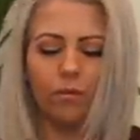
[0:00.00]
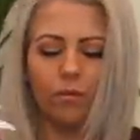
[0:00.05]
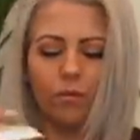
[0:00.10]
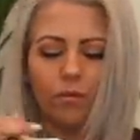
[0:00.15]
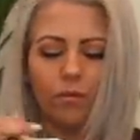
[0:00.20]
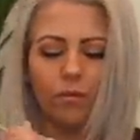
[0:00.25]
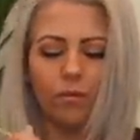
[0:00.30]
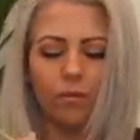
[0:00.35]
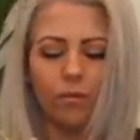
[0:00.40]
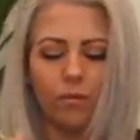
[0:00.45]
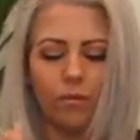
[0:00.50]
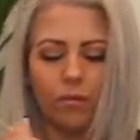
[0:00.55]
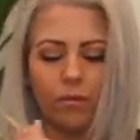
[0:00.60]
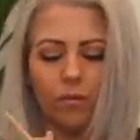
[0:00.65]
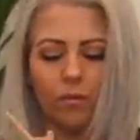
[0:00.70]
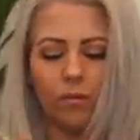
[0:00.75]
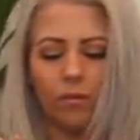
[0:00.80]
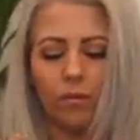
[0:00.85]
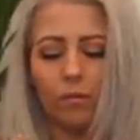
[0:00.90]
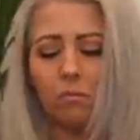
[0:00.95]

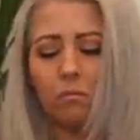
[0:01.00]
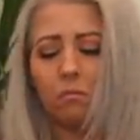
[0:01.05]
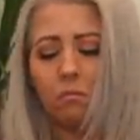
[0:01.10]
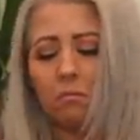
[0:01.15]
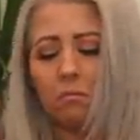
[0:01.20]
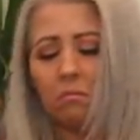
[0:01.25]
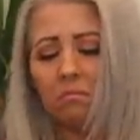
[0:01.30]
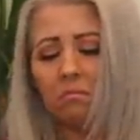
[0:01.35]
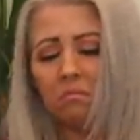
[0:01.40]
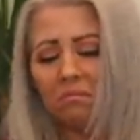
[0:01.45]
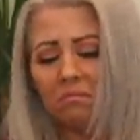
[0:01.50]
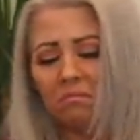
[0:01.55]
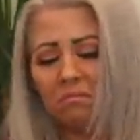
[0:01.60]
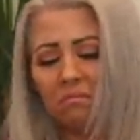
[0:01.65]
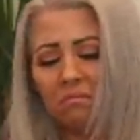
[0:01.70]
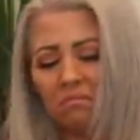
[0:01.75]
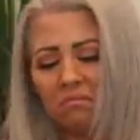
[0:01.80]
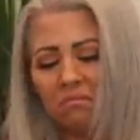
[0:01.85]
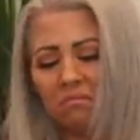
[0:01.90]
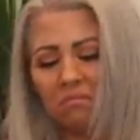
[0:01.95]

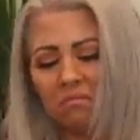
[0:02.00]
This person isn't speaking.